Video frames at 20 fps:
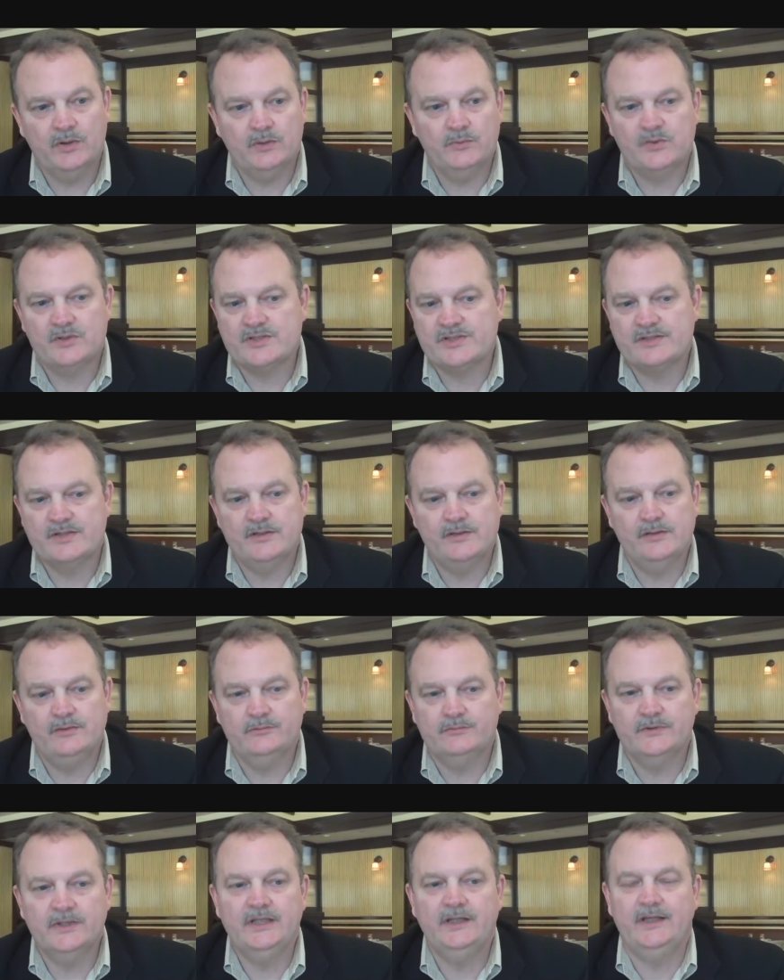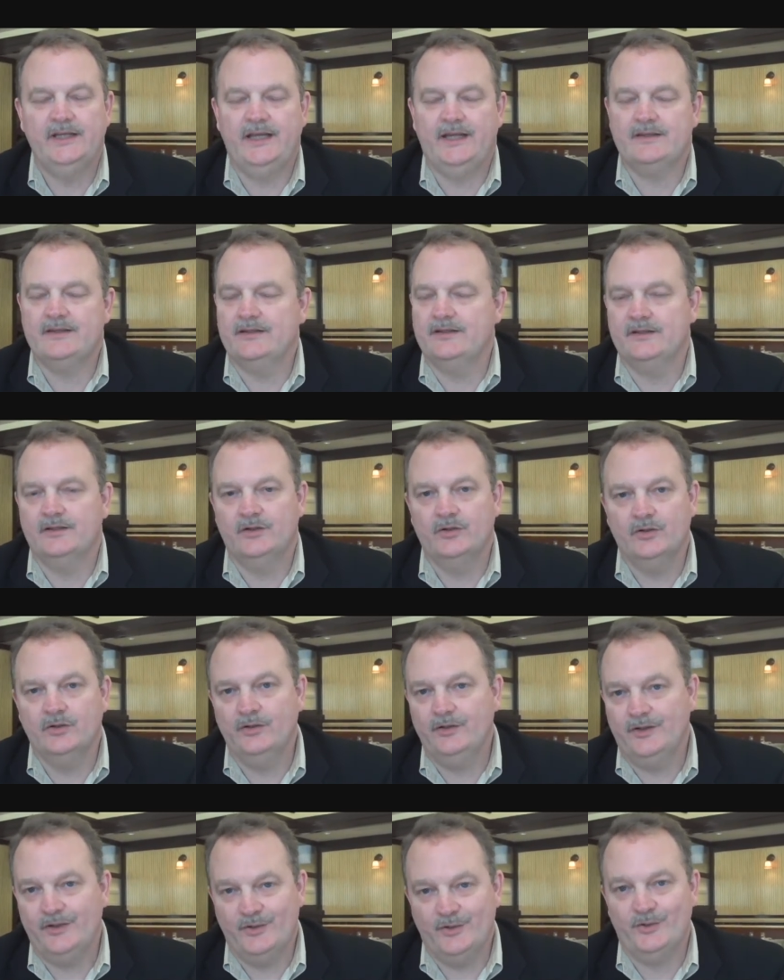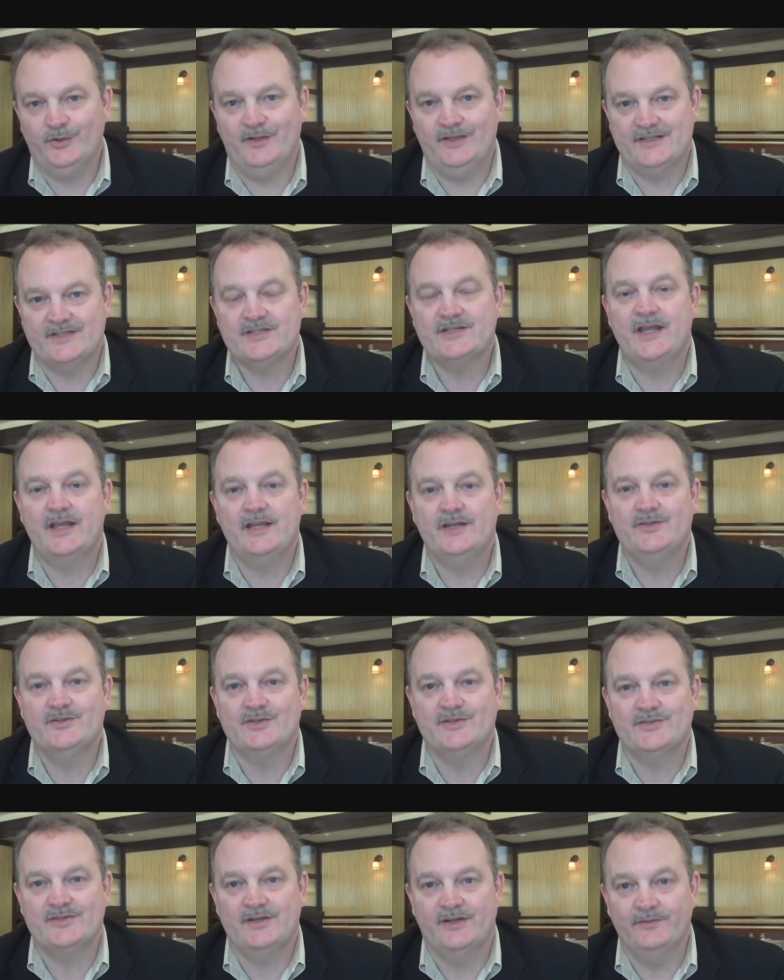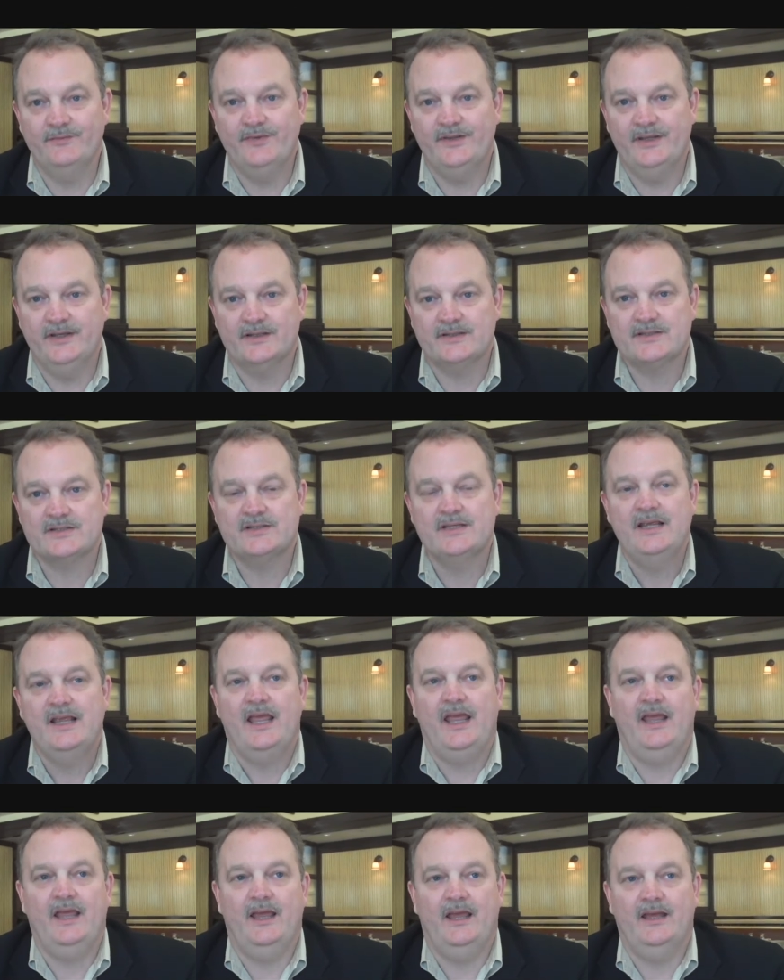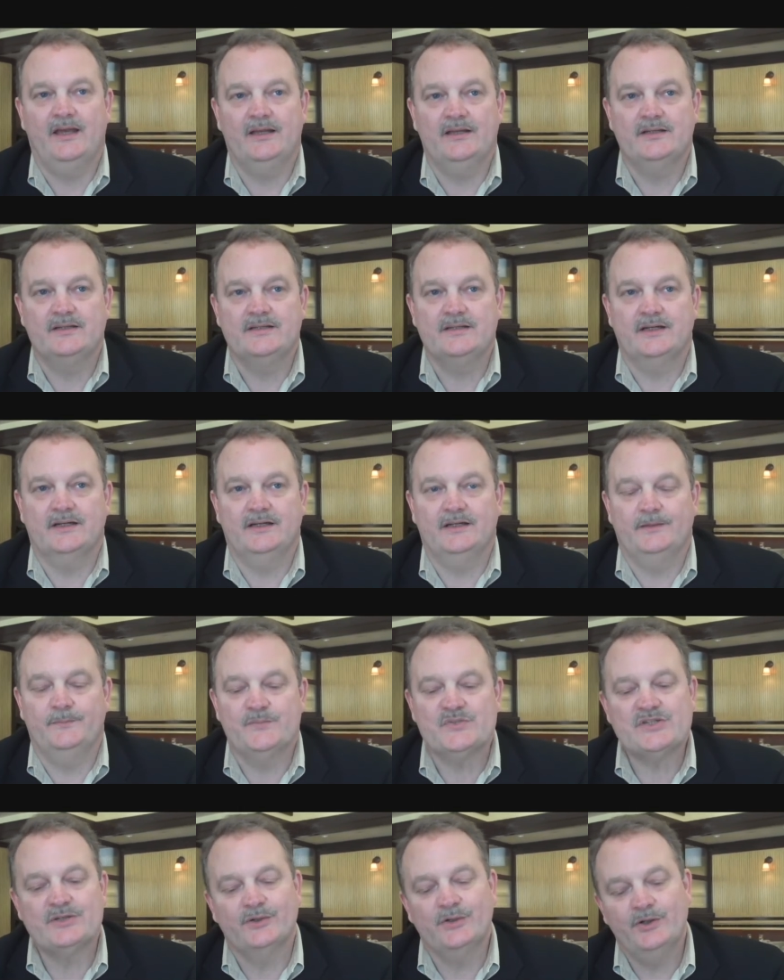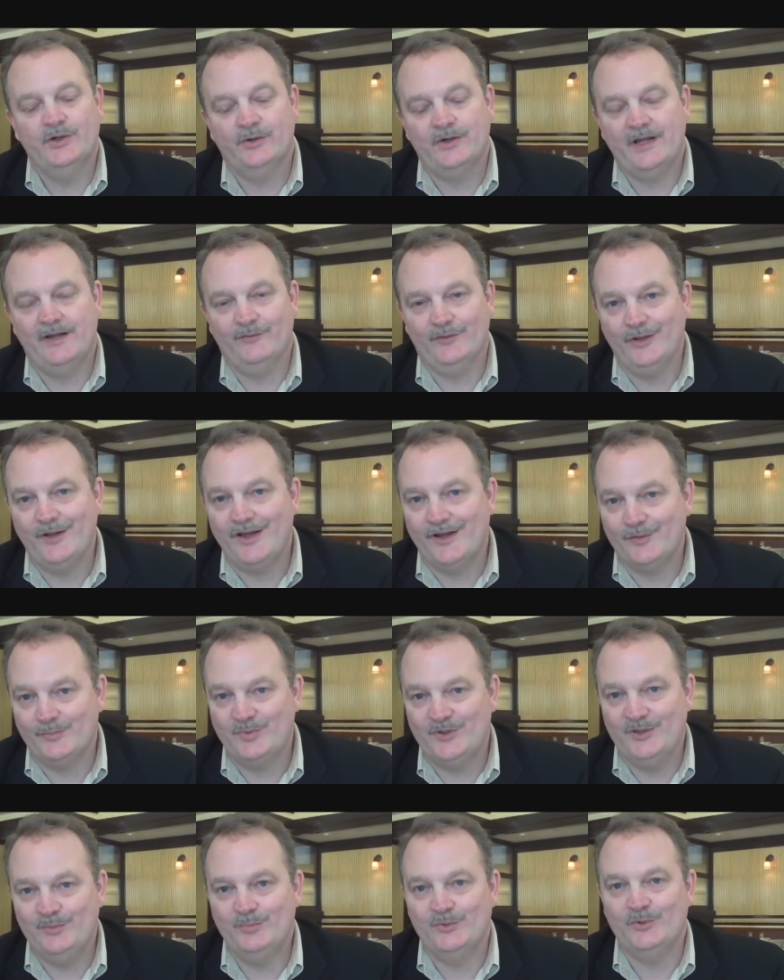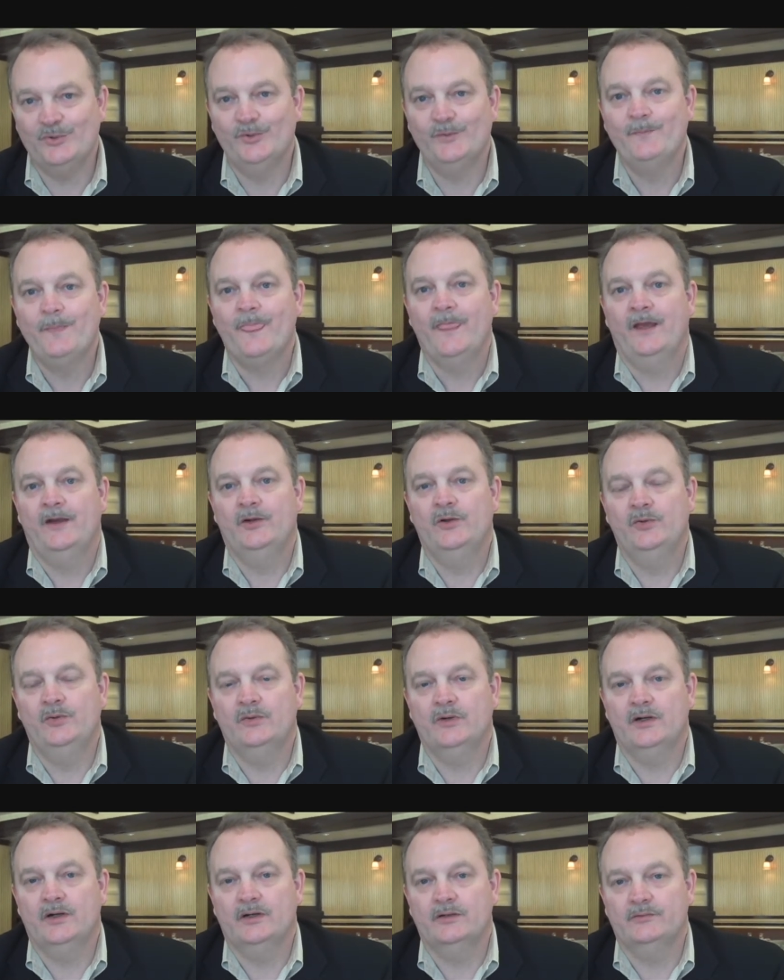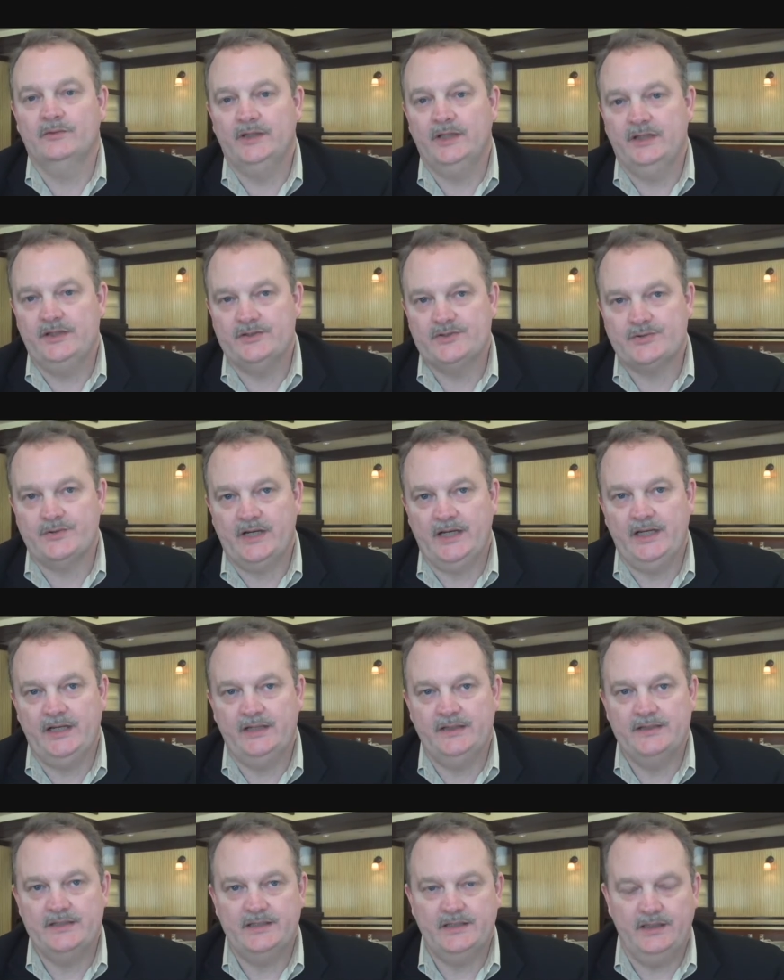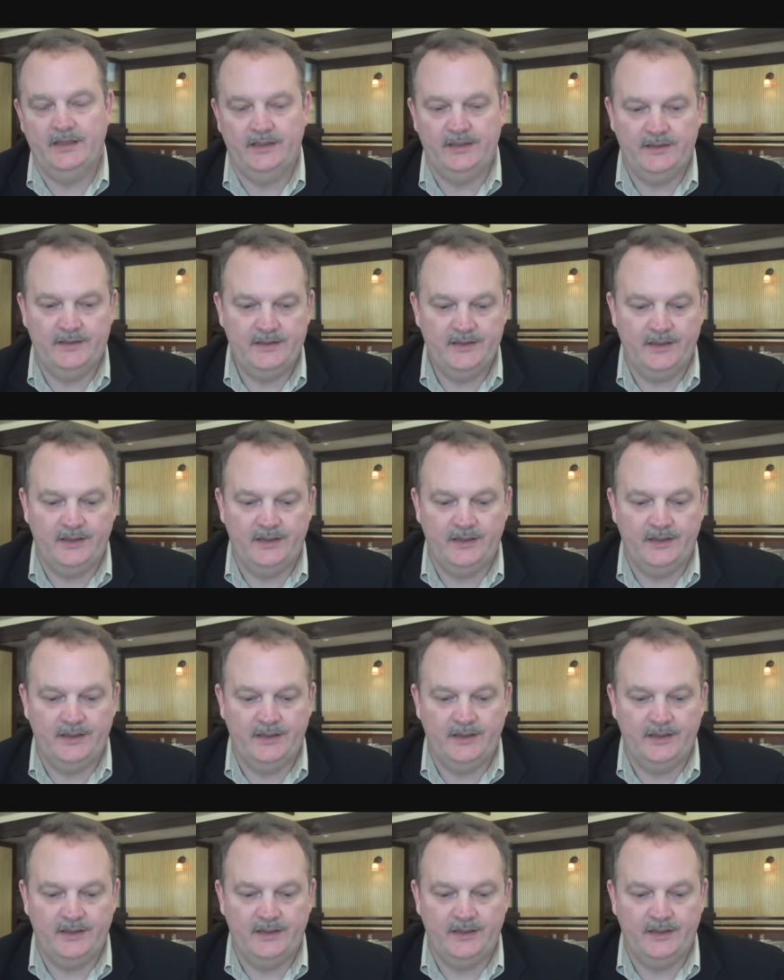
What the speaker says: we're still really at the early stages of this, and so you don't have a lot of people who are really trained in